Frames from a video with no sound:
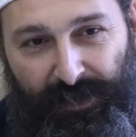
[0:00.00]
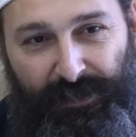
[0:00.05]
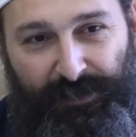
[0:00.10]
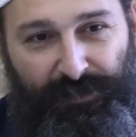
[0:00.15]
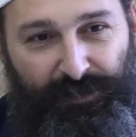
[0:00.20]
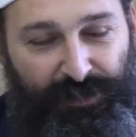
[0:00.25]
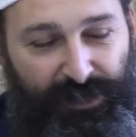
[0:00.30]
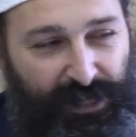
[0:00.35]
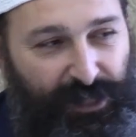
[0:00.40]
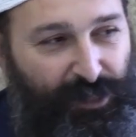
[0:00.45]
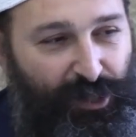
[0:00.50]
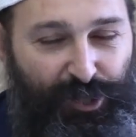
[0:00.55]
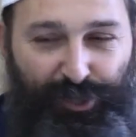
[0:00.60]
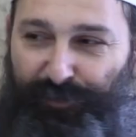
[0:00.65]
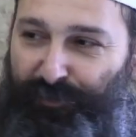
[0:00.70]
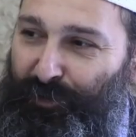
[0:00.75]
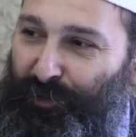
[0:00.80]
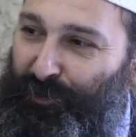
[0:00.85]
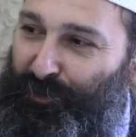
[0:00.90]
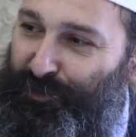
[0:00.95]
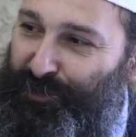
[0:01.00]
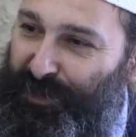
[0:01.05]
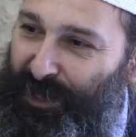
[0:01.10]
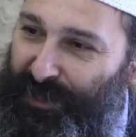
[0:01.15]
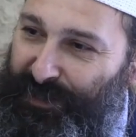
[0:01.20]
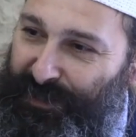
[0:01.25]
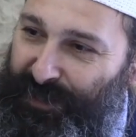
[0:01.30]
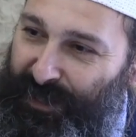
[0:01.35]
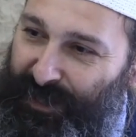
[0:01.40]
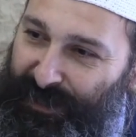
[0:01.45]
So the Kadosh Baruch Hu
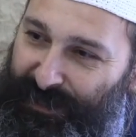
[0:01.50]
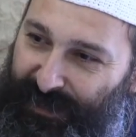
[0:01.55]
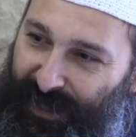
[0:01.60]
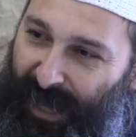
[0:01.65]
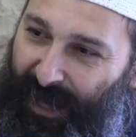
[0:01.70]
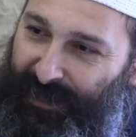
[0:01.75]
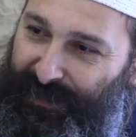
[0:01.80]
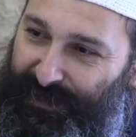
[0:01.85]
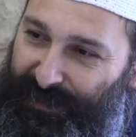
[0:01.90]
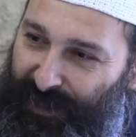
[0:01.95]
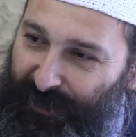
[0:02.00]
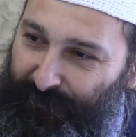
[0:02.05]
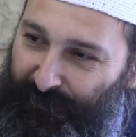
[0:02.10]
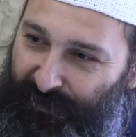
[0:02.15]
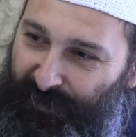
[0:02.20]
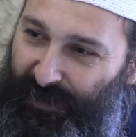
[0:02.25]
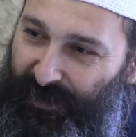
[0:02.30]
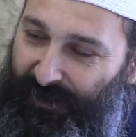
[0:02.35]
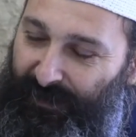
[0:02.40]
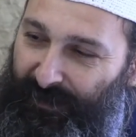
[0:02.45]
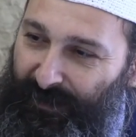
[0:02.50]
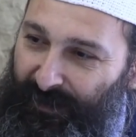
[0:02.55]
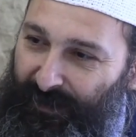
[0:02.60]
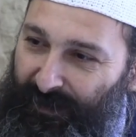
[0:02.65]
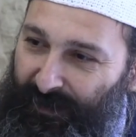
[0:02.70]
says the exact same thing.